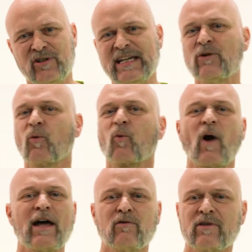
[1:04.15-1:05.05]
you need
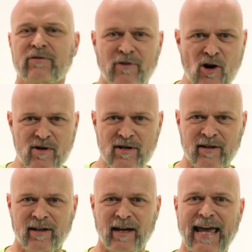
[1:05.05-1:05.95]
right over the phone
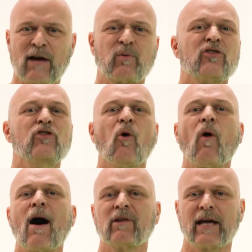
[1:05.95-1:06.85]
and with
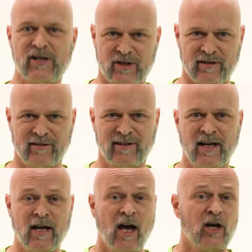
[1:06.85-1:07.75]
no obligation.
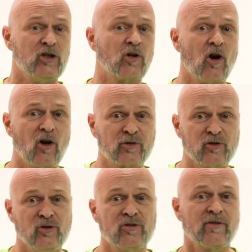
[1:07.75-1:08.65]
You can also
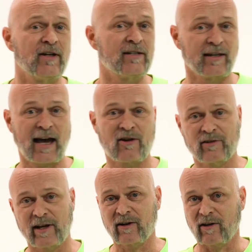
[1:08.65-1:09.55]
use the venting
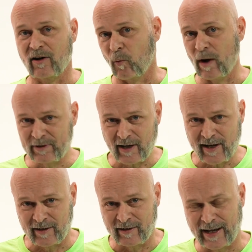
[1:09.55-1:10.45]
calculator on our
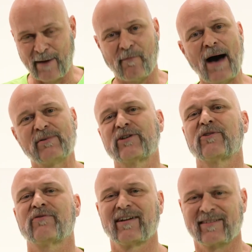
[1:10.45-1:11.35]
website at
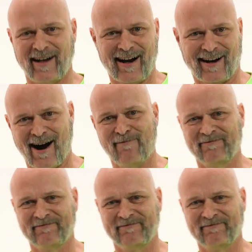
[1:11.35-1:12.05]
bobsecofans.com.